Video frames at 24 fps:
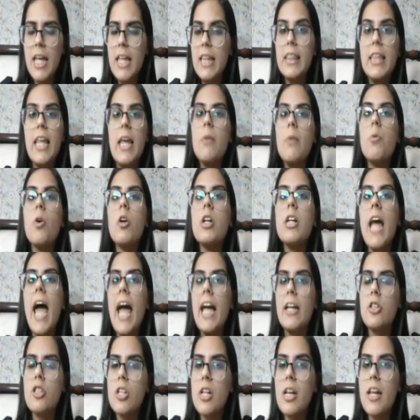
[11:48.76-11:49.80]
They won't
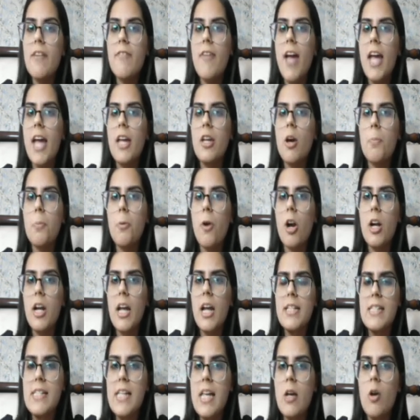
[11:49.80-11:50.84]
actually wear your
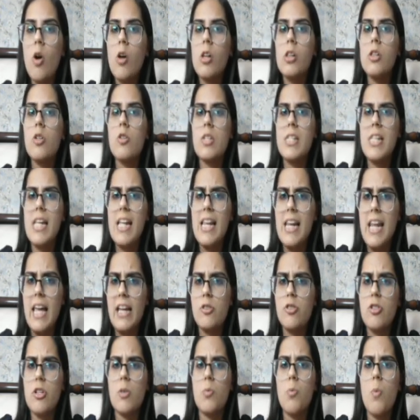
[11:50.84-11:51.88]
product seeing all those
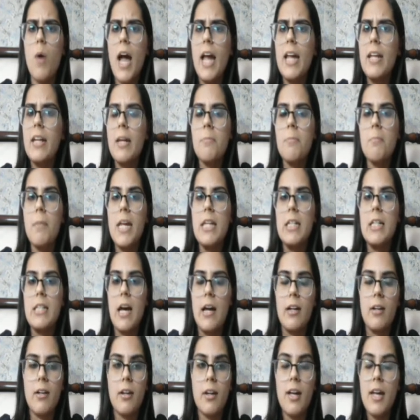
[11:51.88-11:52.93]
electric wiring being
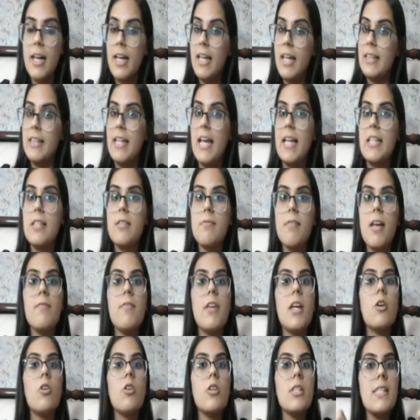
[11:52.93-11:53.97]
done. That's when
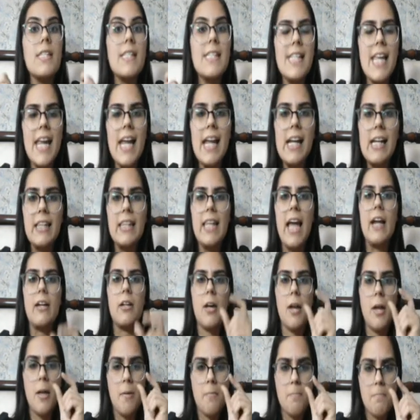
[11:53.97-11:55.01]
we concealed that,
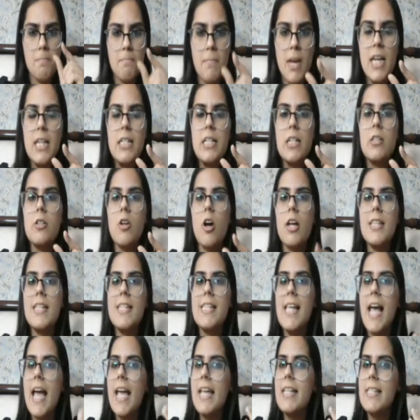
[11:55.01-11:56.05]
made it
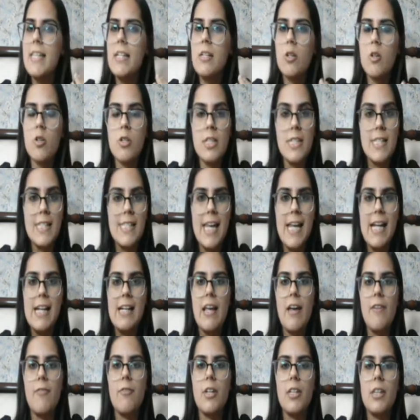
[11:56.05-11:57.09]
concise and
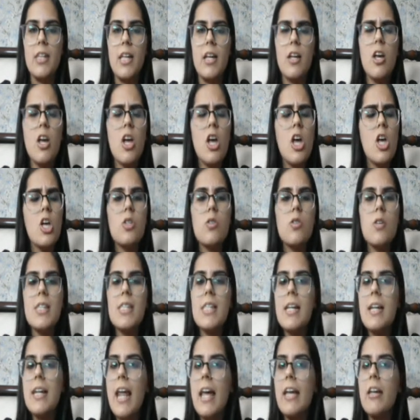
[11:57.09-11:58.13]
concealed everything. So
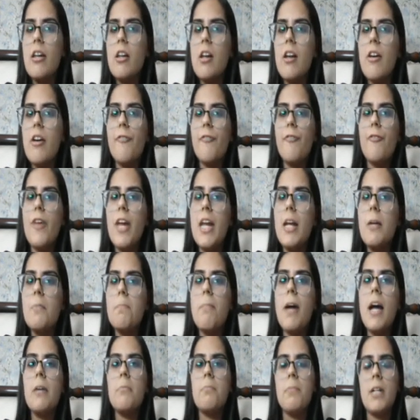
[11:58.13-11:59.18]
it's a regular
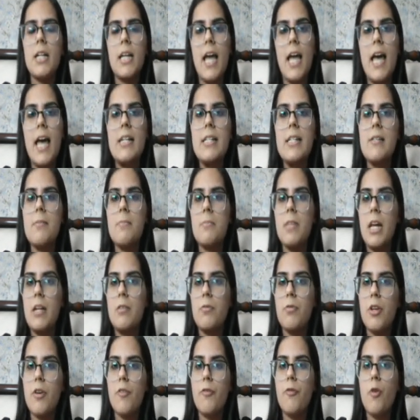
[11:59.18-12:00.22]
feedback mechanism
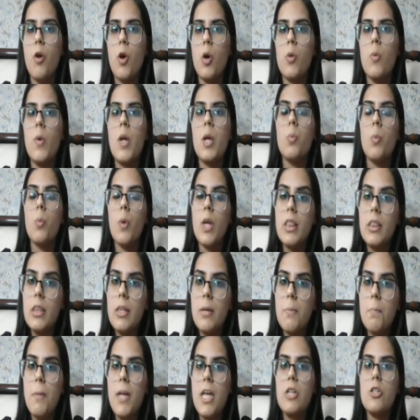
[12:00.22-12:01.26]
that we are following with
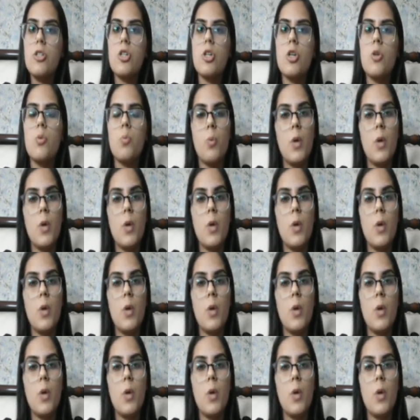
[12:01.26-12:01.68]
the patient,